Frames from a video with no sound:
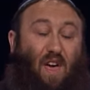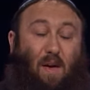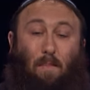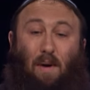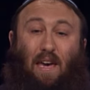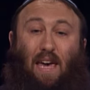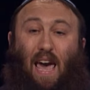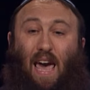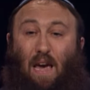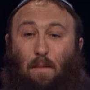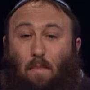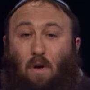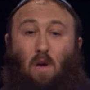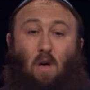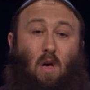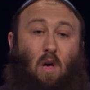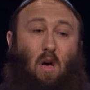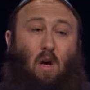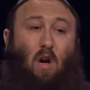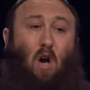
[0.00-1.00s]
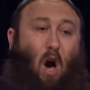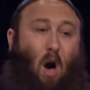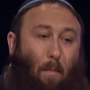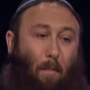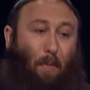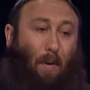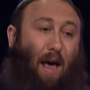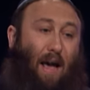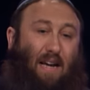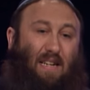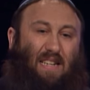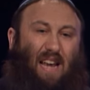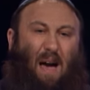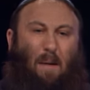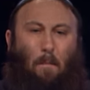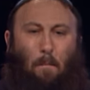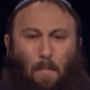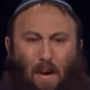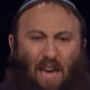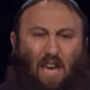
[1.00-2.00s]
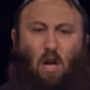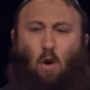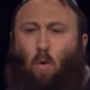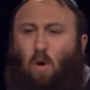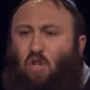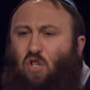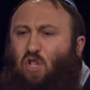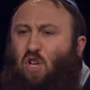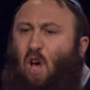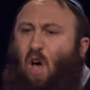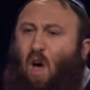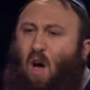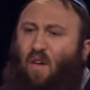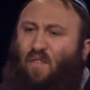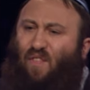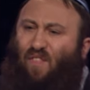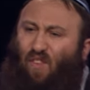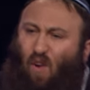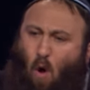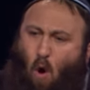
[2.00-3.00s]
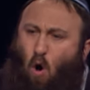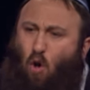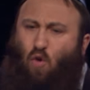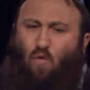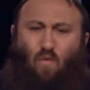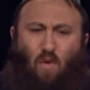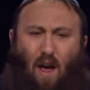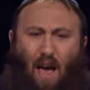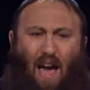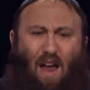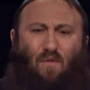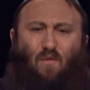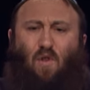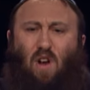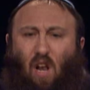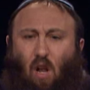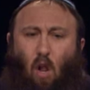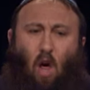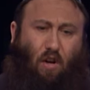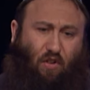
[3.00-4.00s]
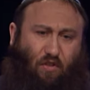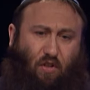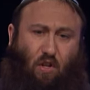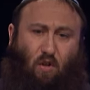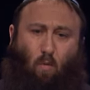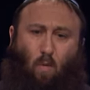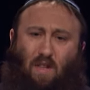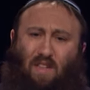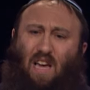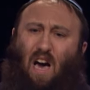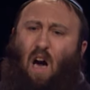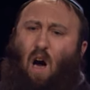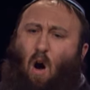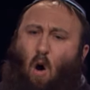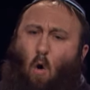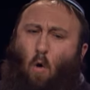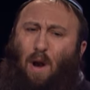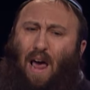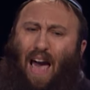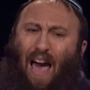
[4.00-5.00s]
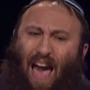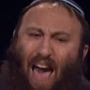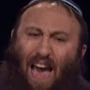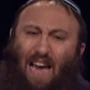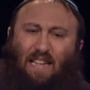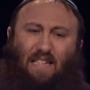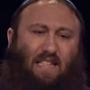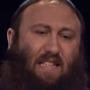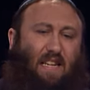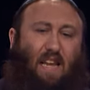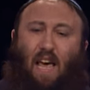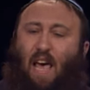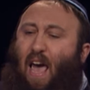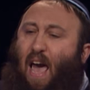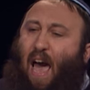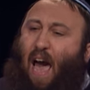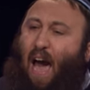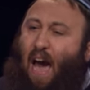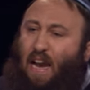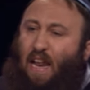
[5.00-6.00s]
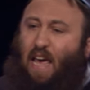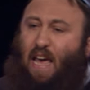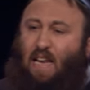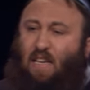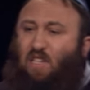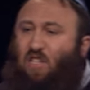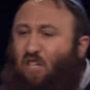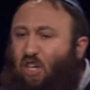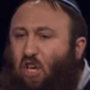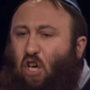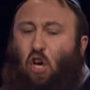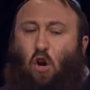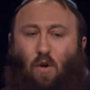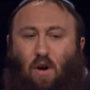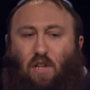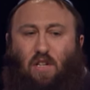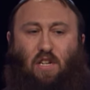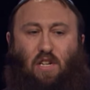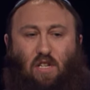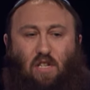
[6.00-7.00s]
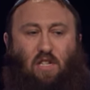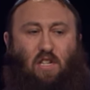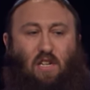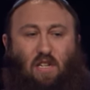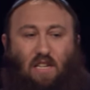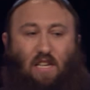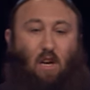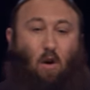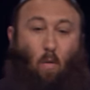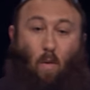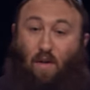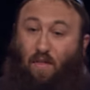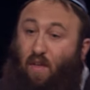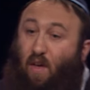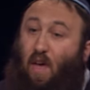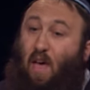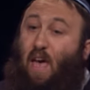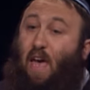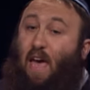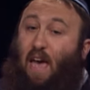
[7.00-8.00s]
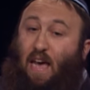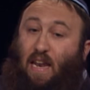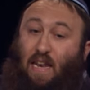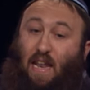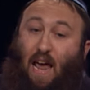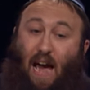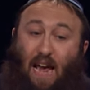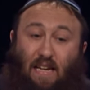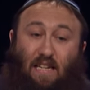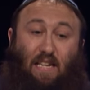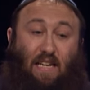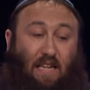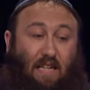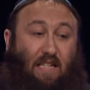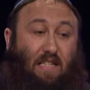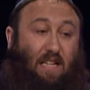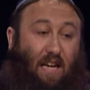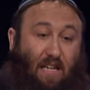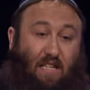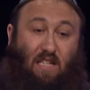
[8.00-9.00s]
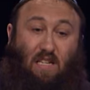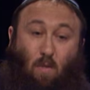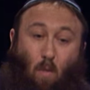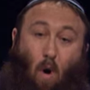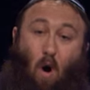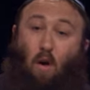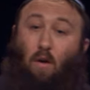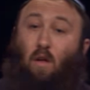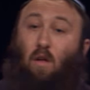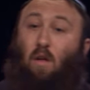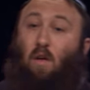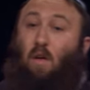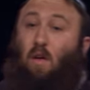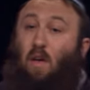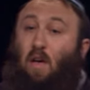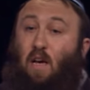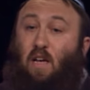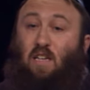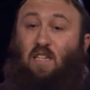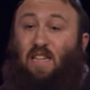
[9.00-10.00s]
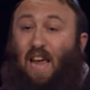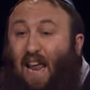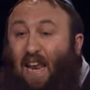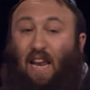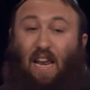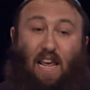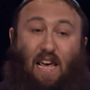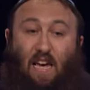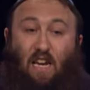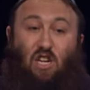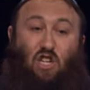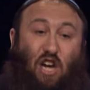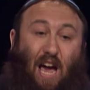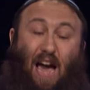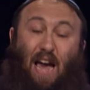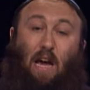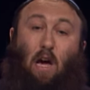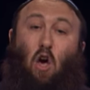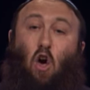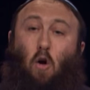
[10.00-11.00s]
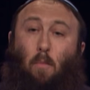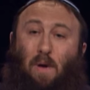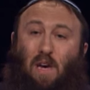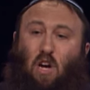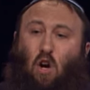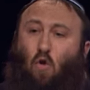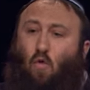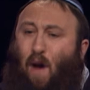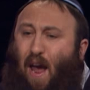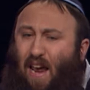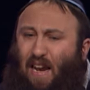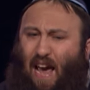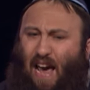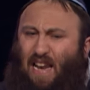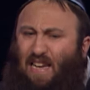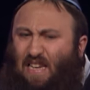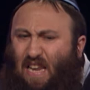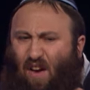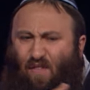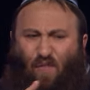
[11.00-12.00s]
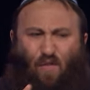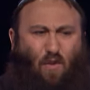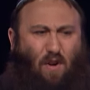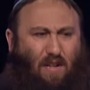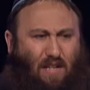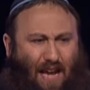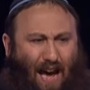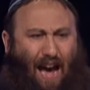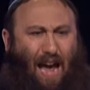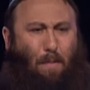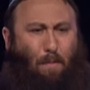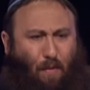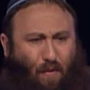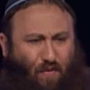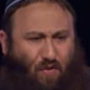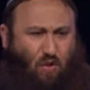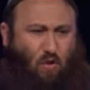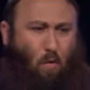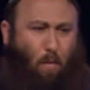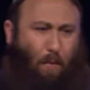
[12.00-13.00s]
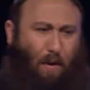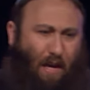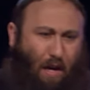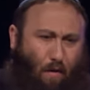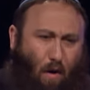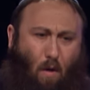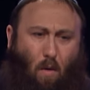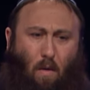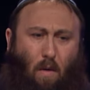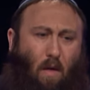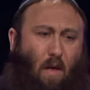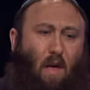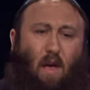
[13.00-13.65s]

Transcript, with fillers: They became complex, ambiguous, flawed, and reluctant, with their own angst and insecurities to deal with. In nineteen sixty-one, Stan Lee and Jack Kirby create a different type of superhero.